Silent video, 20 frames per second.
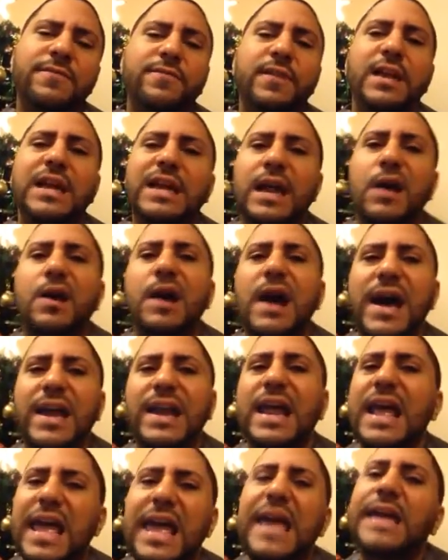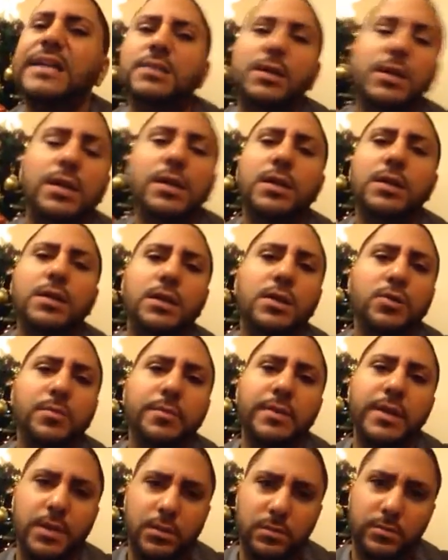figured out how to handle it a little
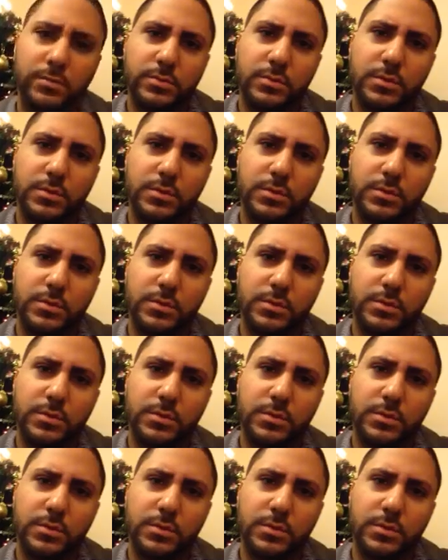bit.